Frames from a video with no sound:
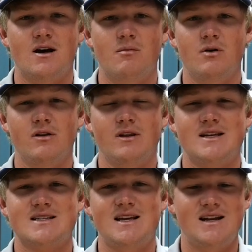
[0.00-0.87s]
But
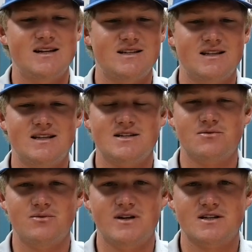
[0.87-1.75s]
let's get into
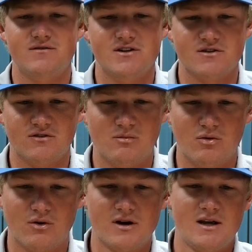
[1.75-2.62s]
this week's fishing
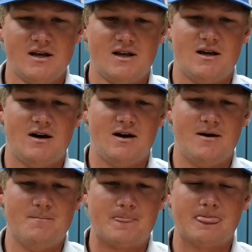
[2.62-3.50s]
report.
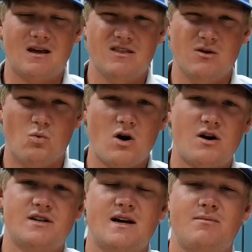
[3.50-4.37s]
The
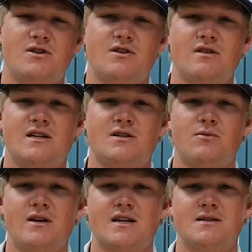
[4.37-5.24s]
water temperature this
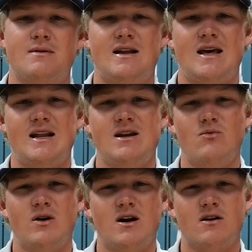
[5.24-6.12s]
week has been
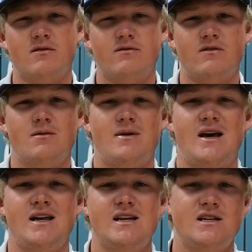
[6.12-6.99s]
anywhere from
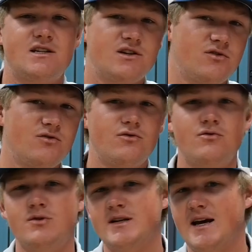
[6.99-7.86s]

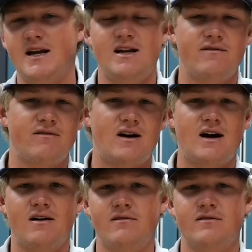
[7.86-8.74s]
82 to
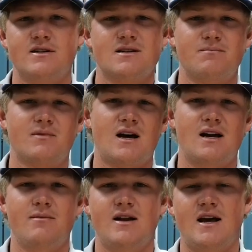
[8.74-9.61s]
85. It's
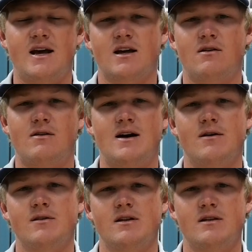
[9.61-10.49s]
kind of been hanging
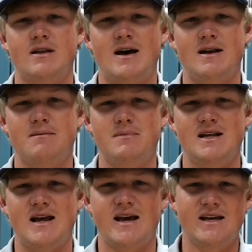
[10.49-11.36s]
around that
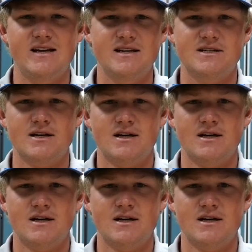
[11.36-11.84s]
mid-80s